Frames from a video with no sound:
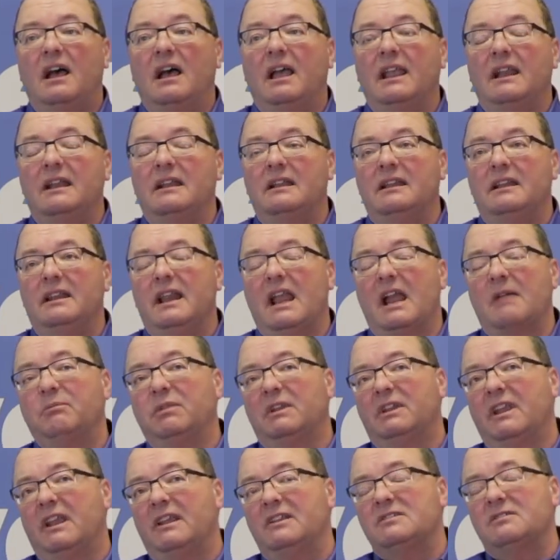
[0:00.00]
In the
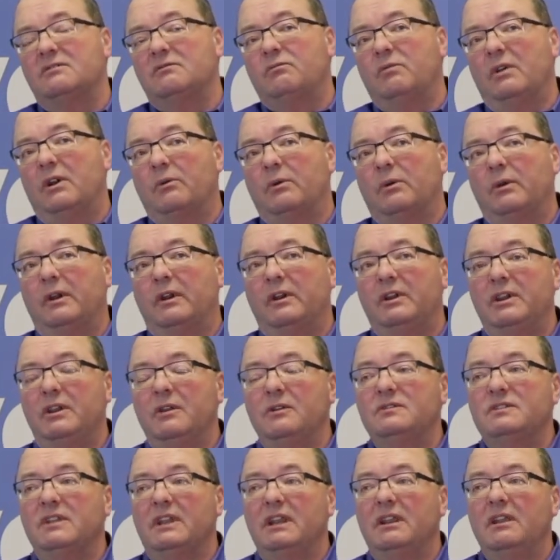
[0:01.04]
applications where we were
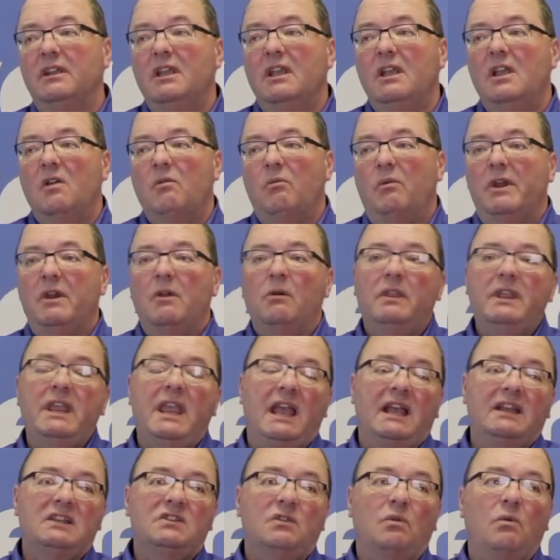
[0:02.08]
using, we only
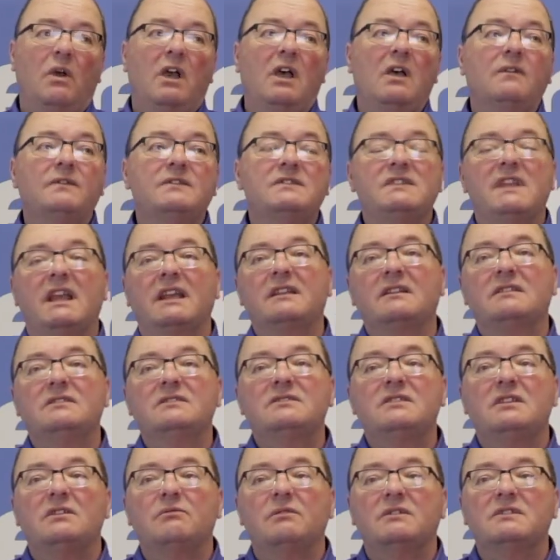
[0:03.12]
had 12
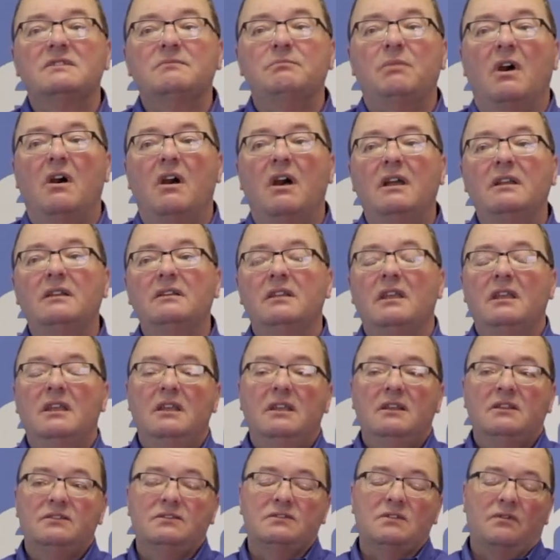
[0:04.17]
seconds to respond.
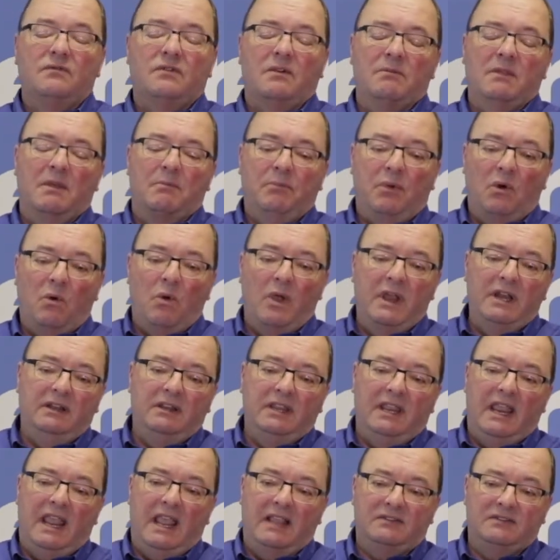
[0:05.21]
So from the point
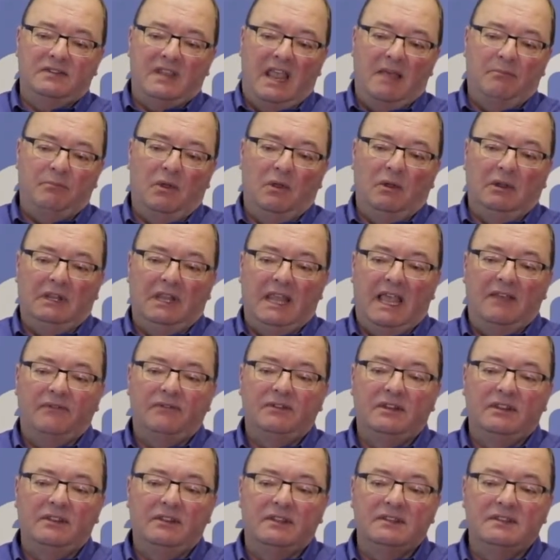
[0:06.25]
the sample
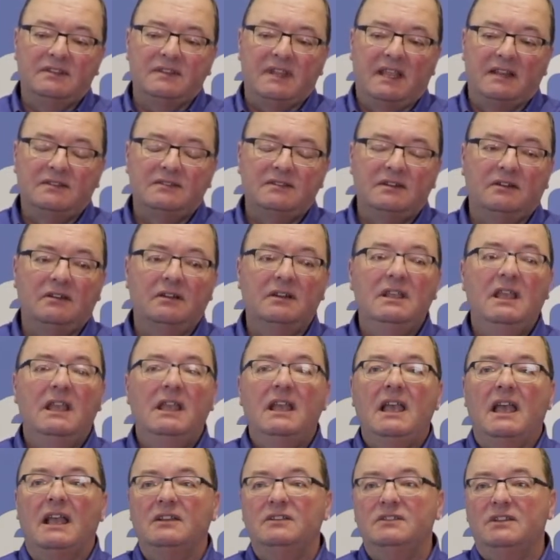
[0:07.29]
left the sensor
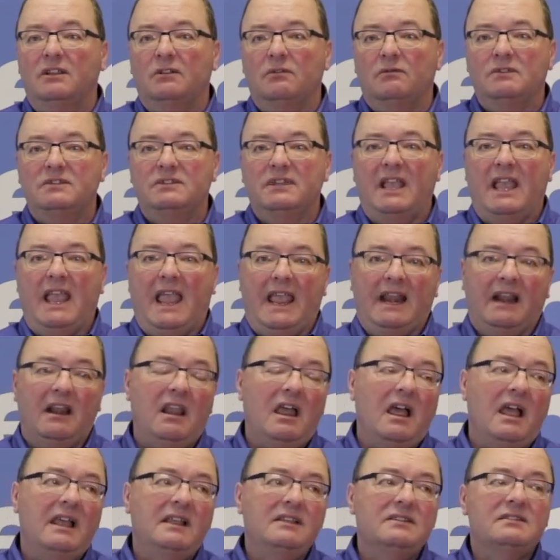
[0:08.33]
until it was
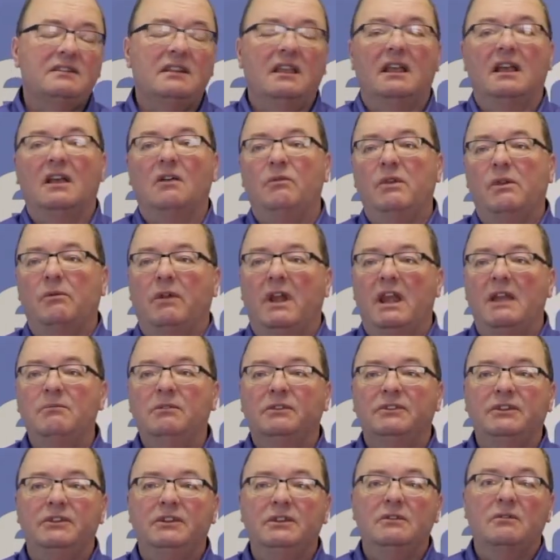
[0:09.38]
analyzed, we were
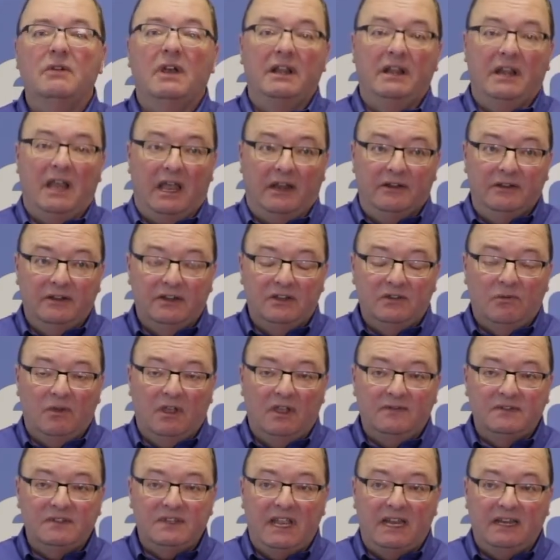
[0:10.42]
able to do under
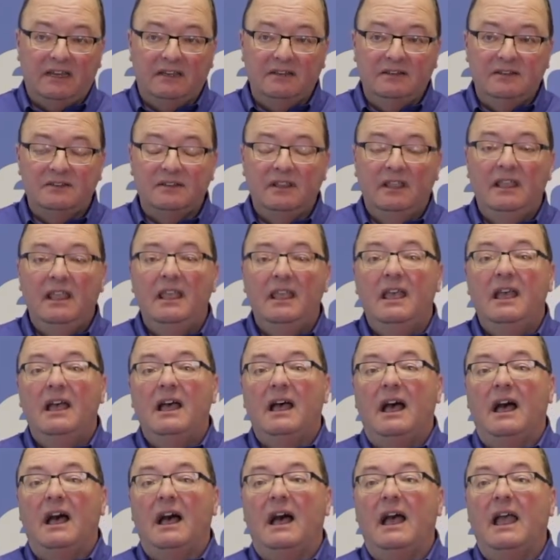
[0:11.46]
12 seconds.
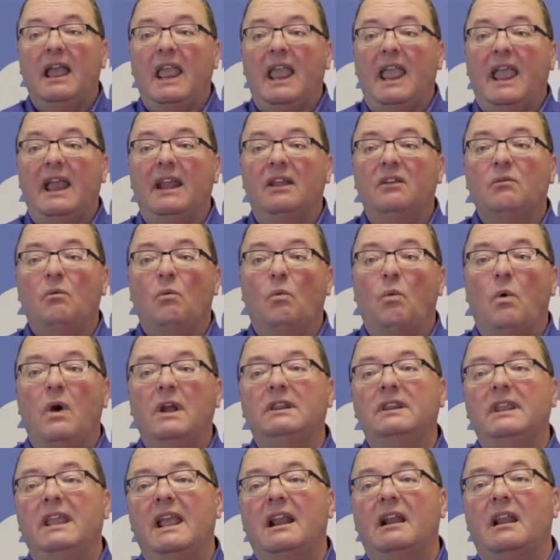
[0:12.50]
And
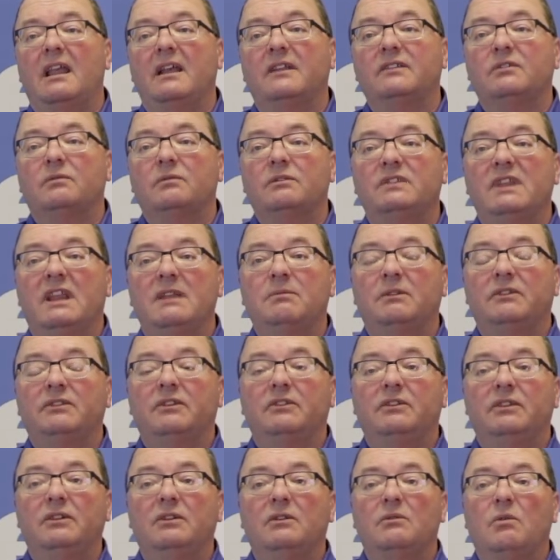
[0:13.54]
what the analyzer was able to
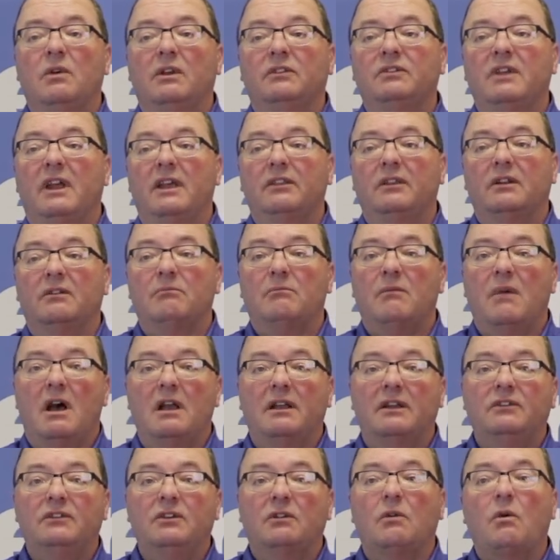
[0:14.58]
do was either
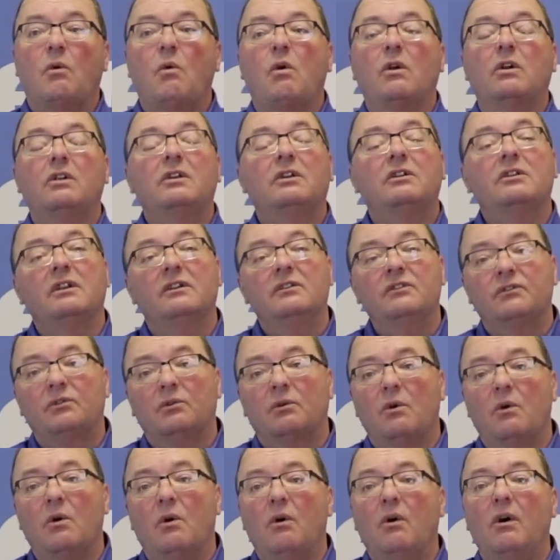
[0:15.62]
monitor or could
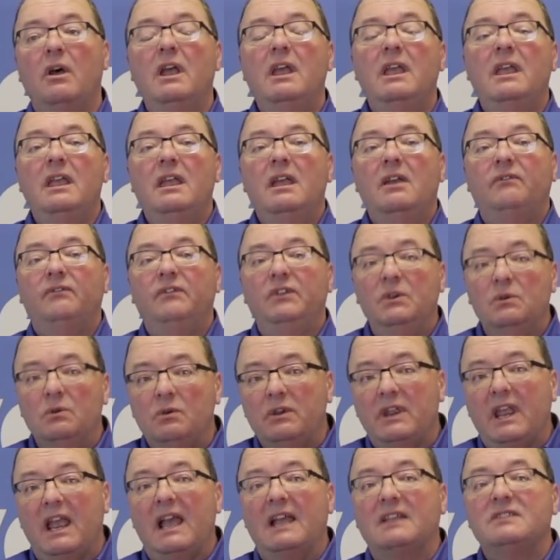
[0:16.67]
control
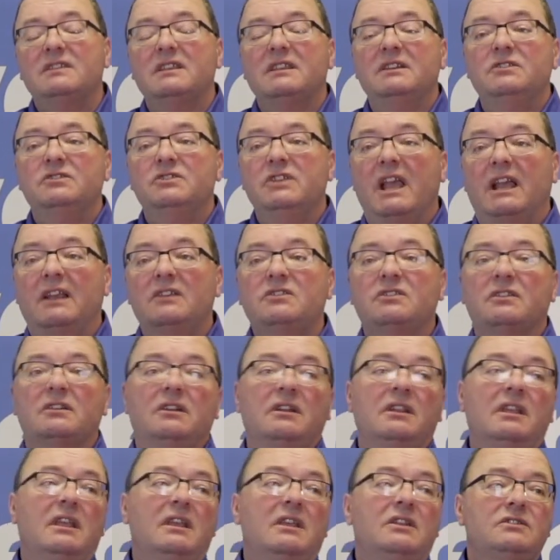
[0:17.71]
fuel gas
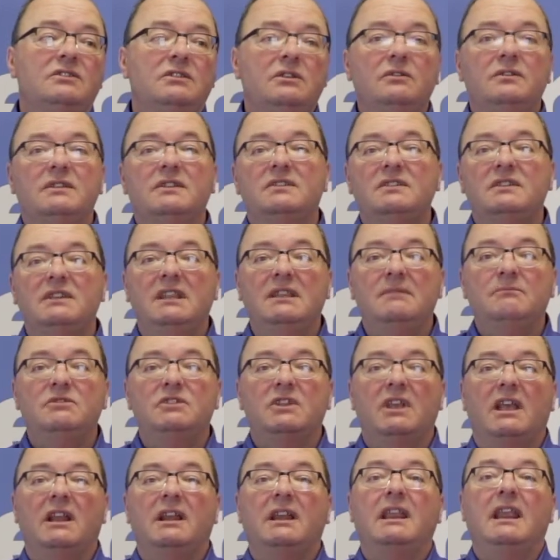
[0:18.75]
injection to the steam
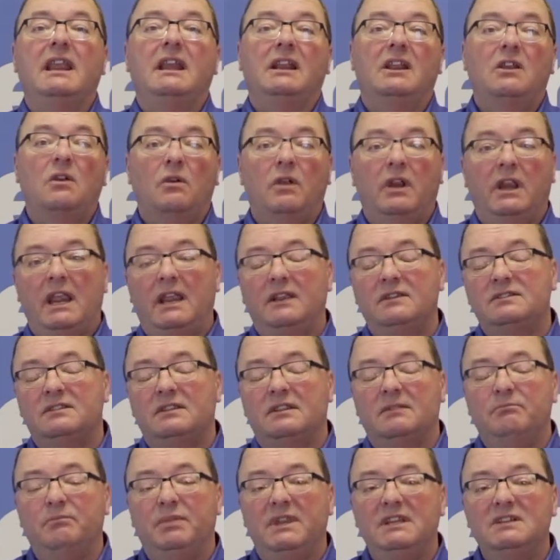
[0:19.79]
gen in case
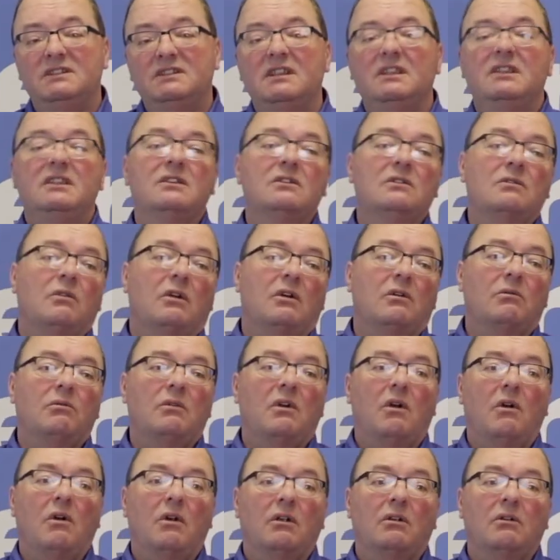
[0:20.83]
the BTU
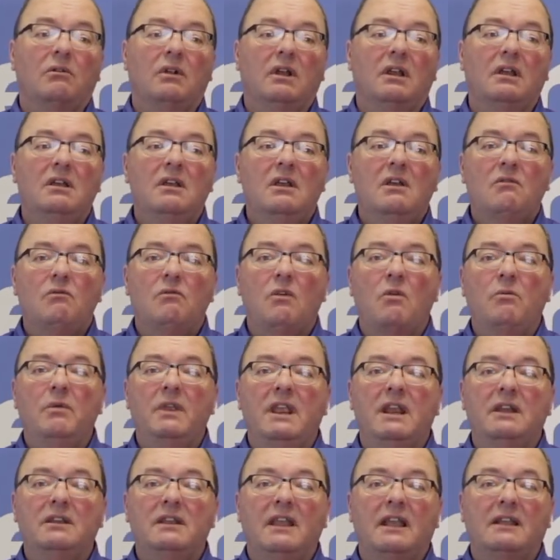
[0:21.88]
or Wobbe
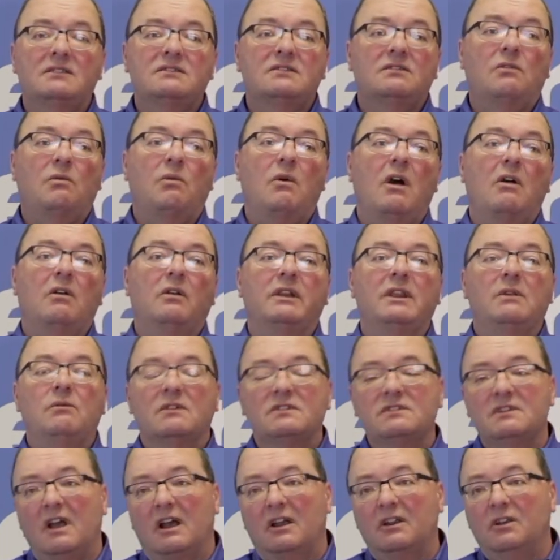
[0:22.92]
index quality
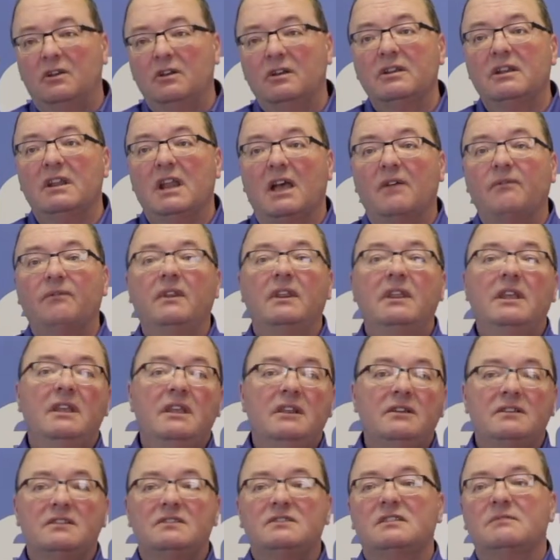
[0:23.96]
was not good enough
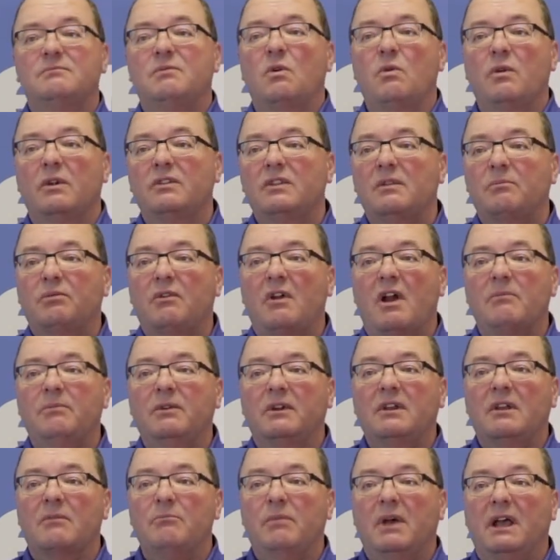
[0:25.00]
to support the proper
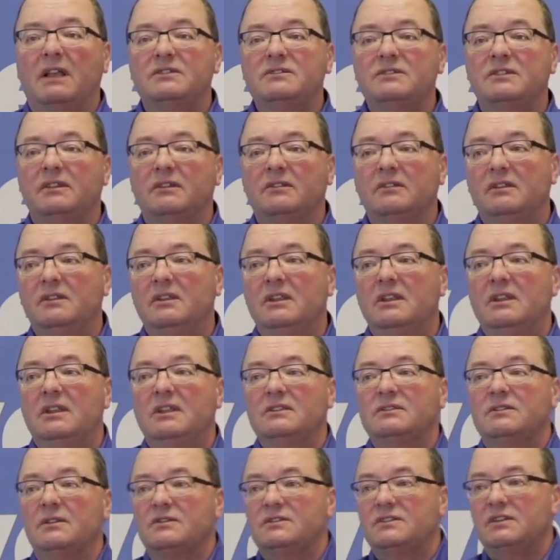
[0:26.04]
combustion.
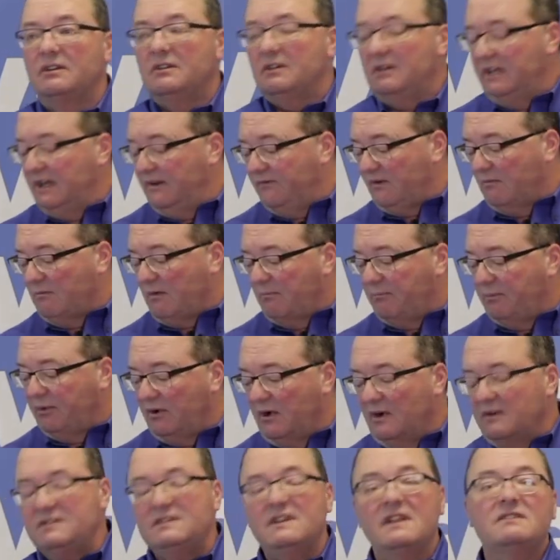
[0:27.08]
So certainly from a
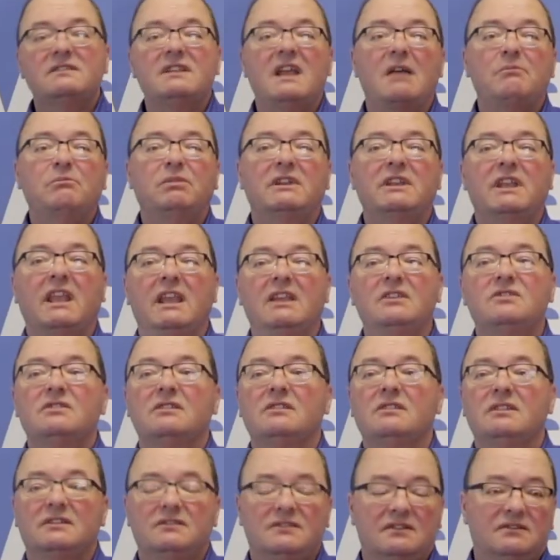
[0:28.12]
process
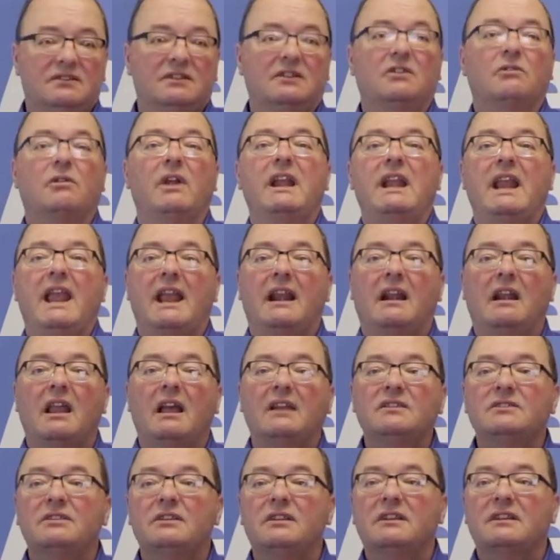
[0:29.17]
application, this is a great
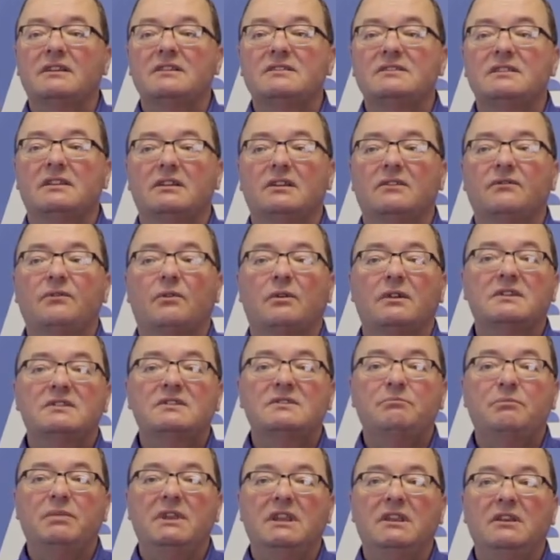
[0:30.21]
analyzer to consider for its
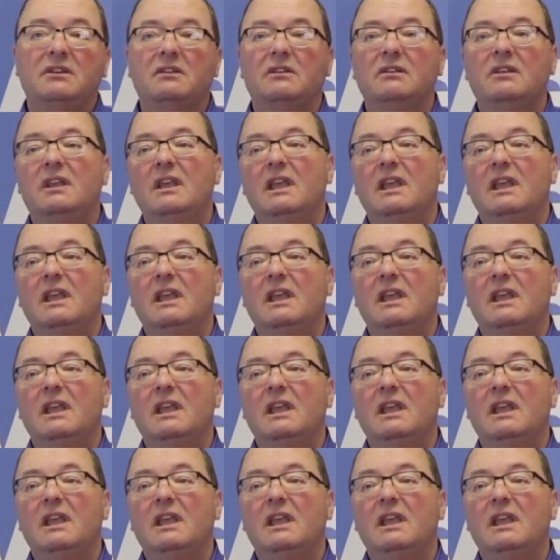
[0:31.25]
speed.